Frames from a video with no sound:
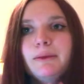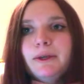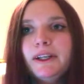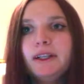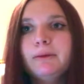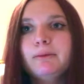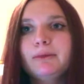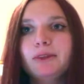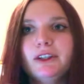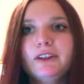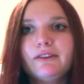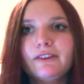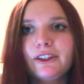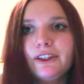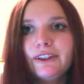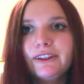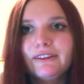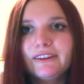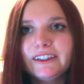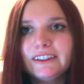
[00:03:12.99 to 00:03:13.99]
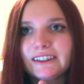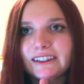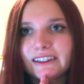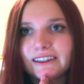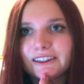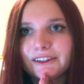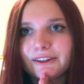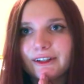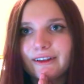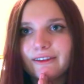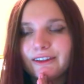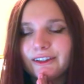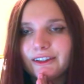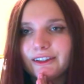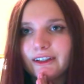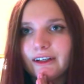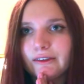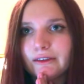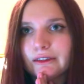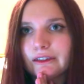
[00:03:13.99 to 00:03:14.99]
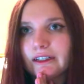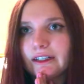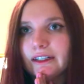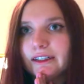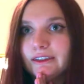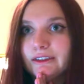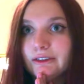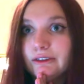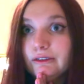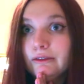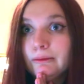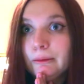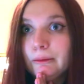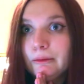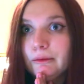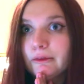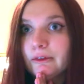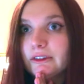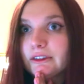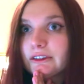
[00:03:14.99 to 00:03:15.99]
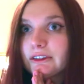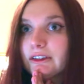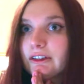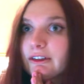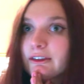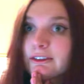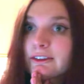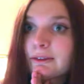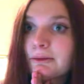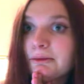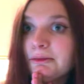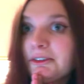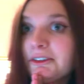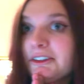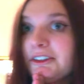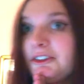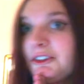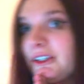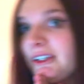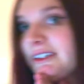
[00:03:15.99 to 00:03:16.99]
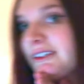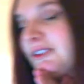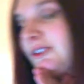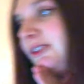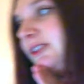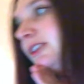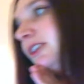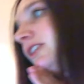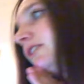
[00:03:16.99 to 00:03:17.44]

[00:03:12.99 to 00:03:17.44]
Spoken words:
reading a book for university. It's a graphic novel and I don't remember what it's called, so I'm just gonna try and look